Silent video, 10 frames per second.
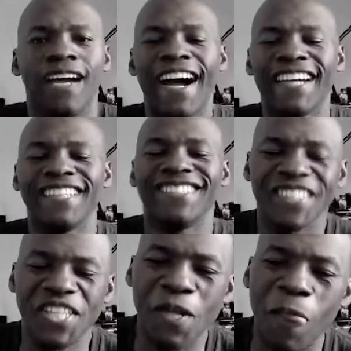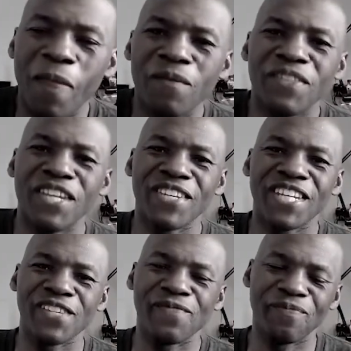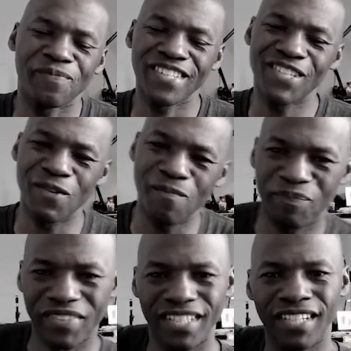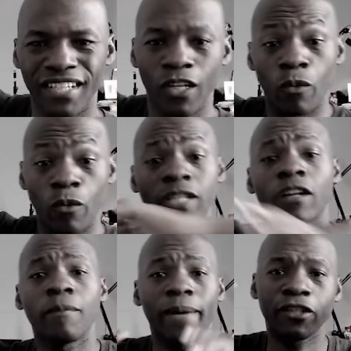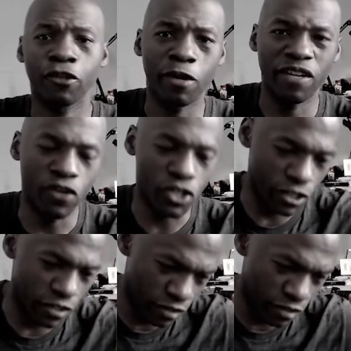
Hi, Davey again. So we talked about the query function in